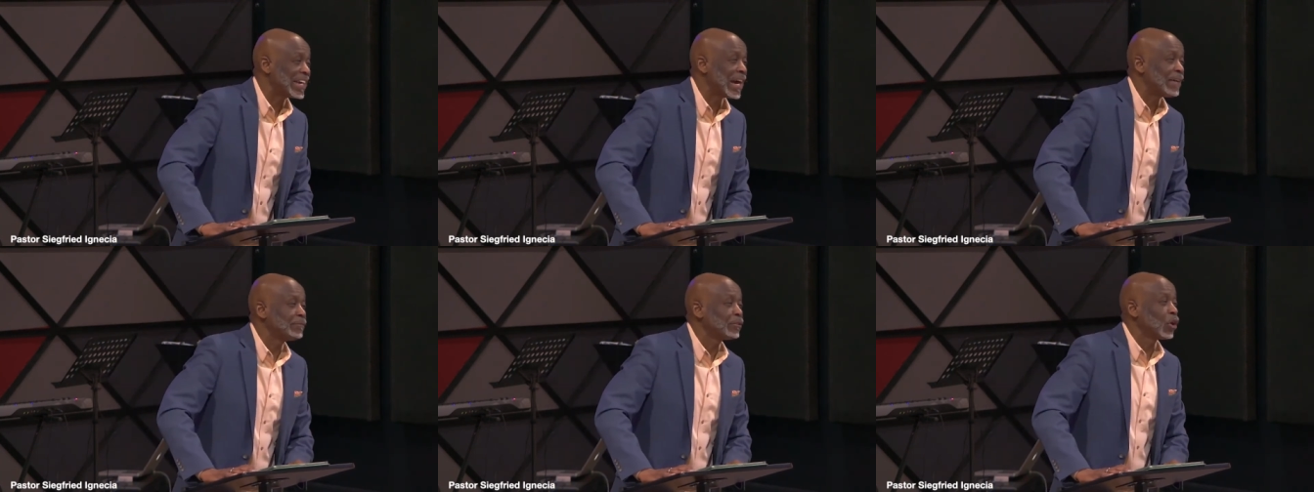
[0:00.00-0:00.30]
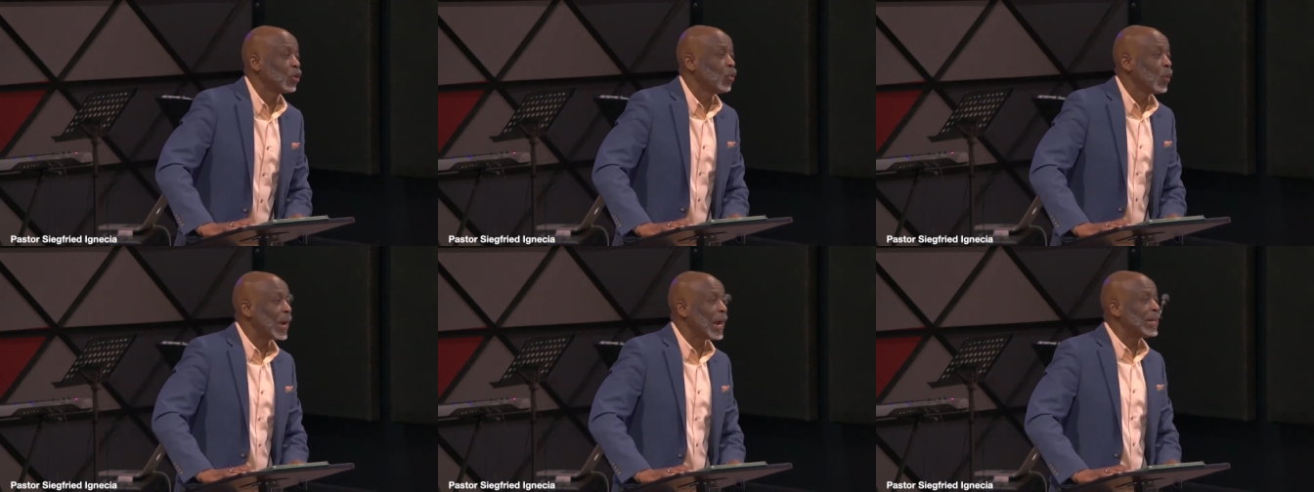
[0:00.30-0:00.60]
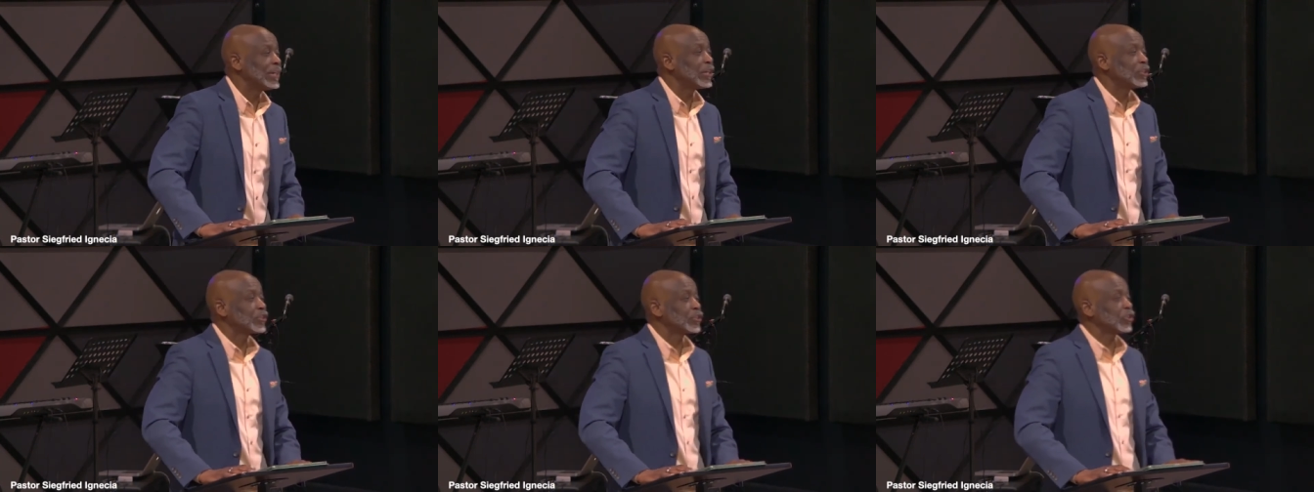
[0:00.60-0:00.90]
I am the
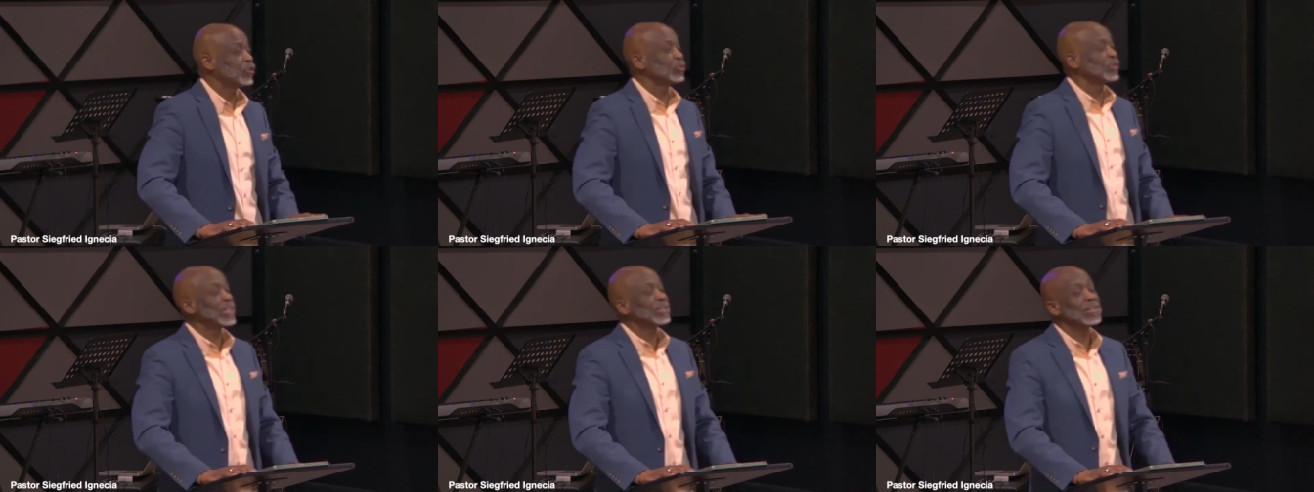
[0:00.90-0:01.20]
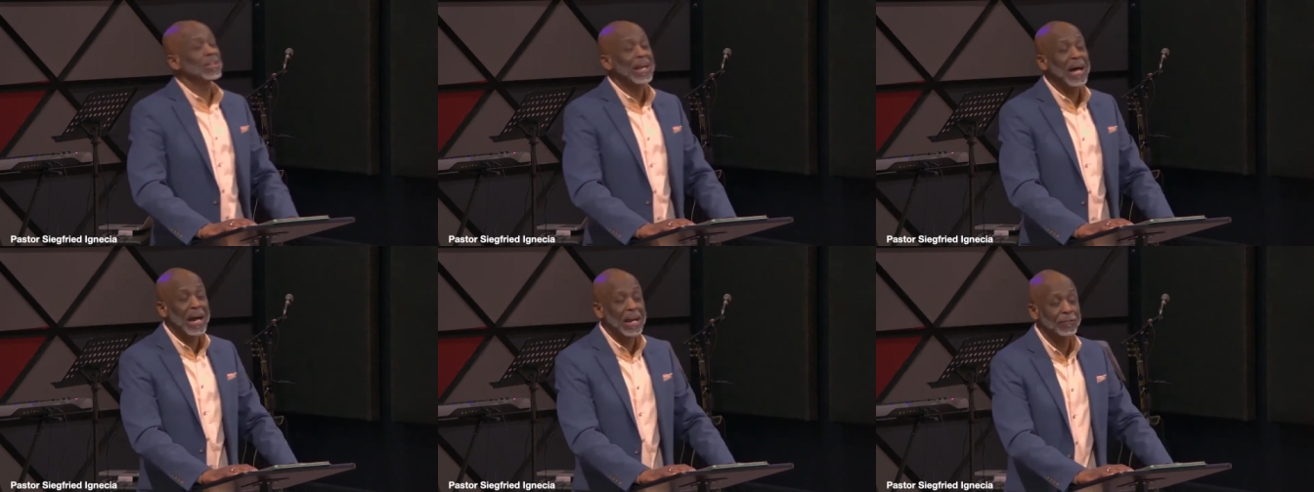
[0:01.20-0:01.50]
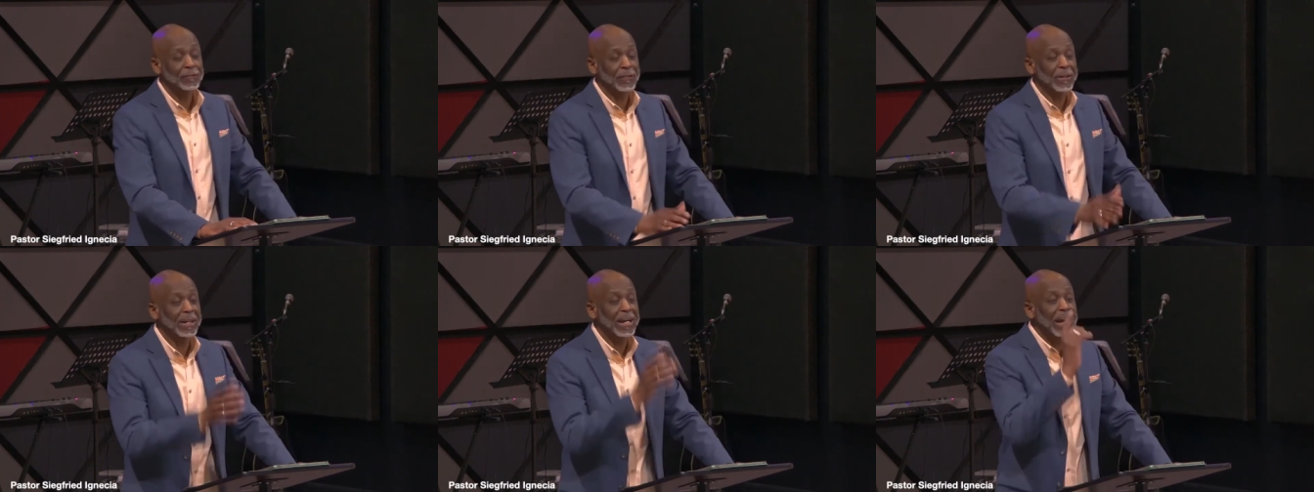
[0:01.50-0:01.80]
way, the truth, and the life,